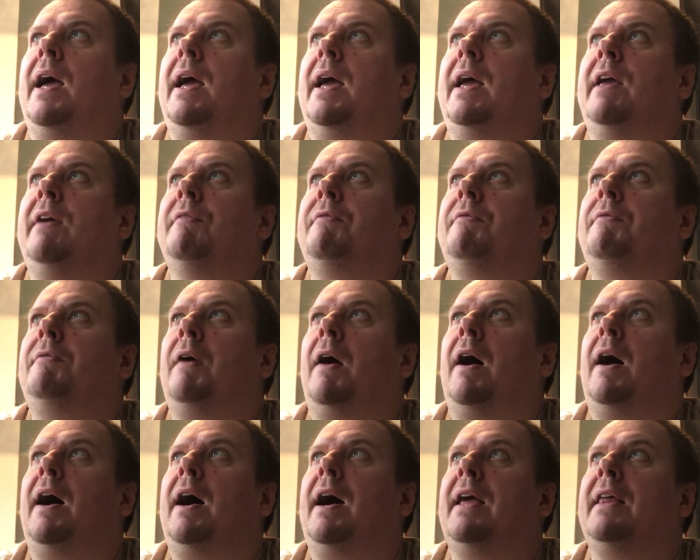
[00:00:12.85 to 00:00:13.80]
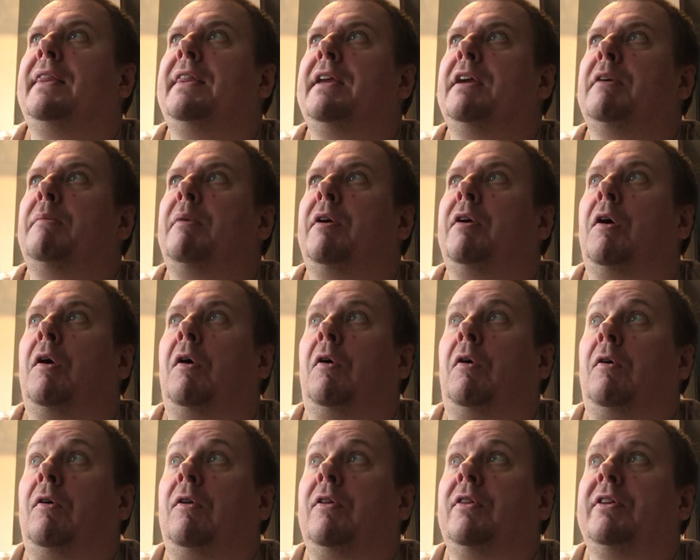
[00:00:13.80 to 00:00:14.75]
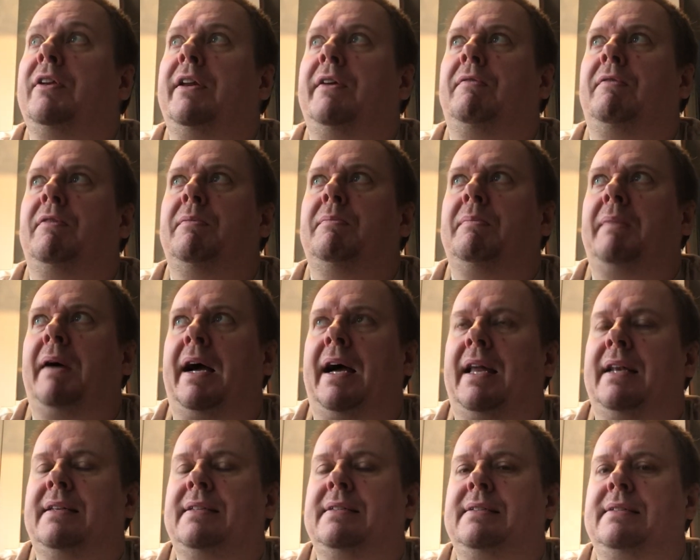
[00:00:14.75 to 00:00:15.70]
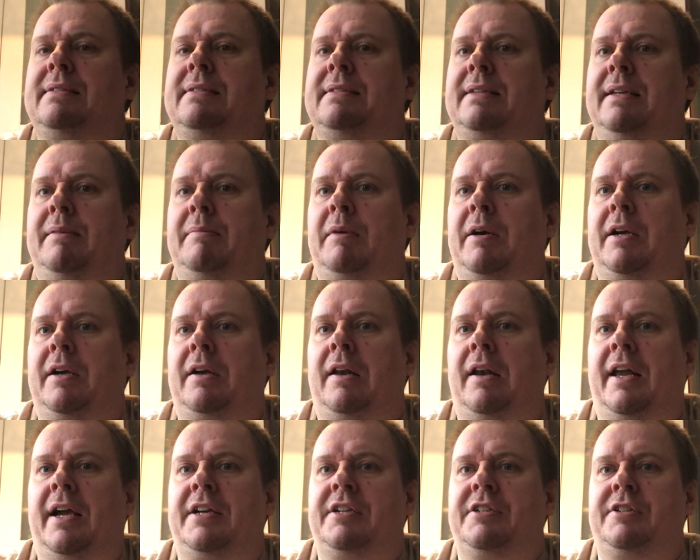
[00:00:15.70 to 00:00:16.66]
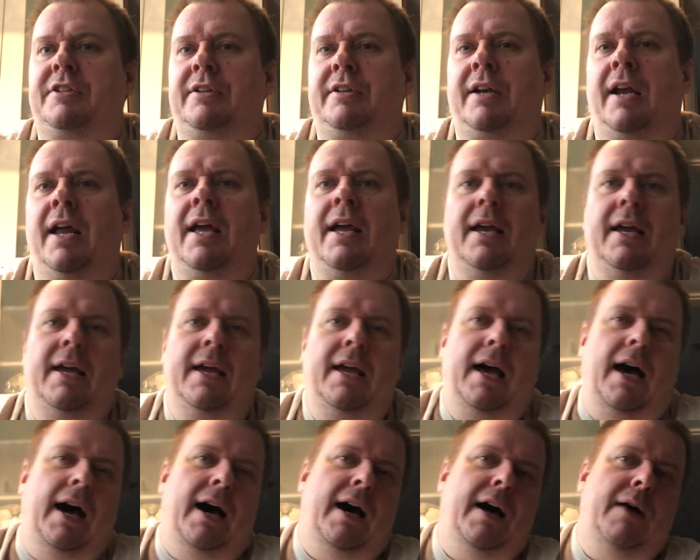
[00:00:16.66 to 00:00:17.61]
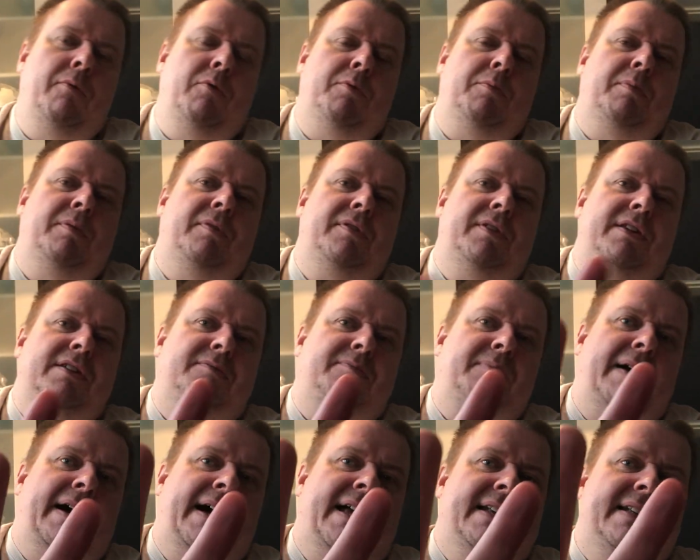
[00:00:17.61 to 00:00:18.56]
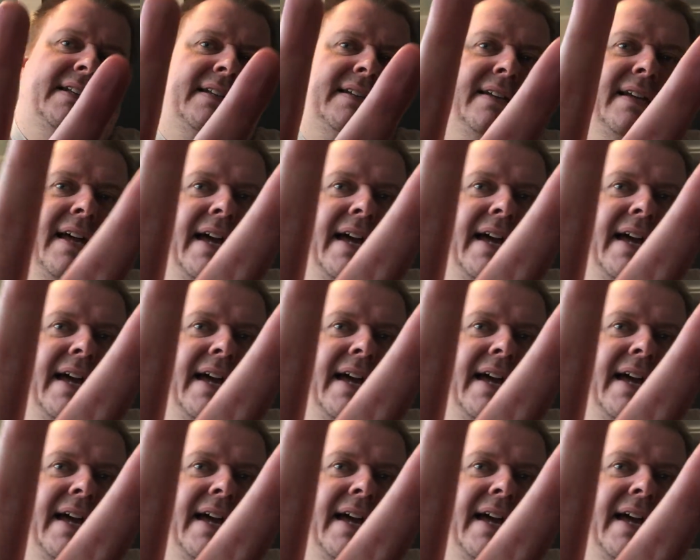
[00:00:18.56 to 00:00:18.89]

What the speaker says: If I think about all the different bands in my collection, I would put this band